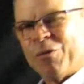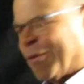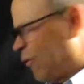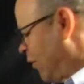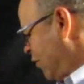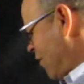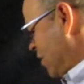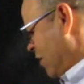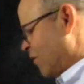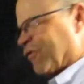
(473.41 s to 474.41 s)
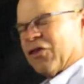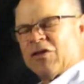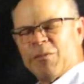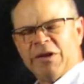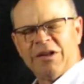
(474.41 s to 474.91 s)
remove the 750
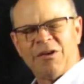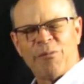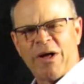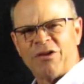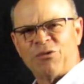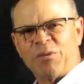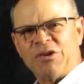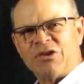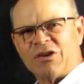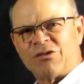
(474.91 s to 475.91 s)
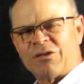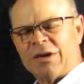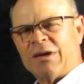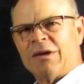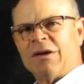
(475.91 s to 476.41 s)
milliliter bottles we just
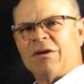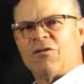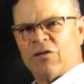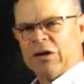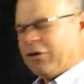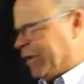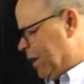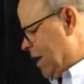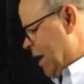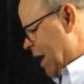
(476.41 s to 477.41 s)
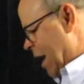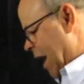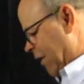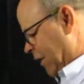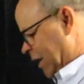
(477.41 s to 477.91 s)
filled,
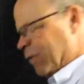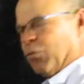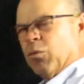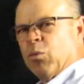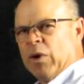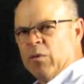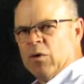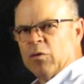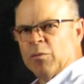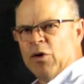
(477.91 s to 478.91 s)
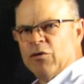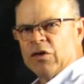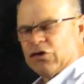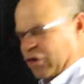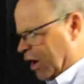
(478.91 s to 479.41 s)
and then we will remove the
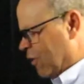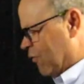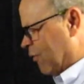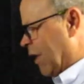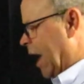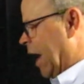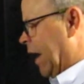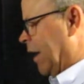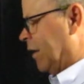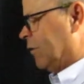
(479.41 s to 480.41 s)
shelf and